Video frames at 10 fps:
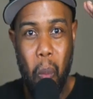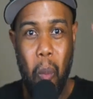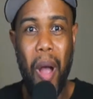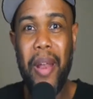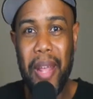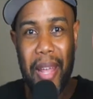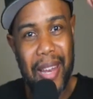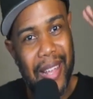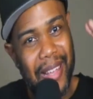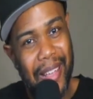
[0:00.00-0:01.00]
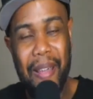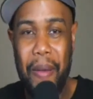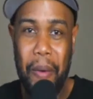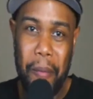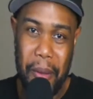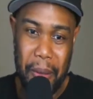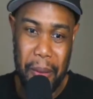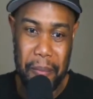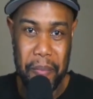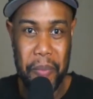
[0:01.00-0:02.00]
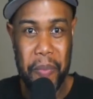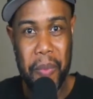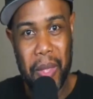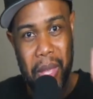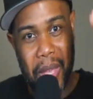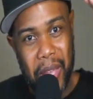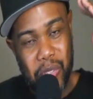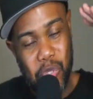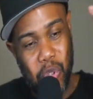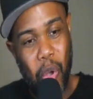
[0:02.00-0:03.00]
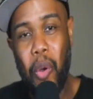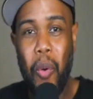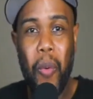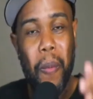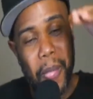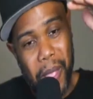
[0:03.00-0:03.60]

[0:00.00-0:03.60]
What in the hell, man? So,